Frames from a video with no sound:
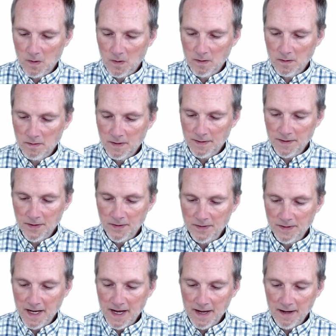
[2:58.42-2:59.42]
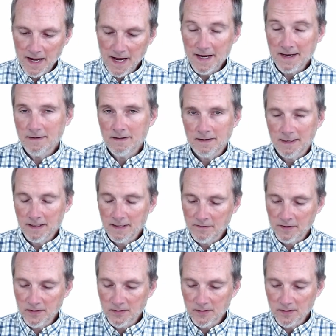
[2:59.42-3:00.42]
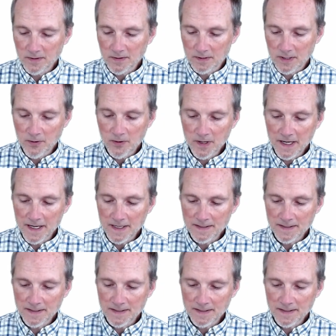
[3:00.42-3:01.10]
that there's n individuals, lowercase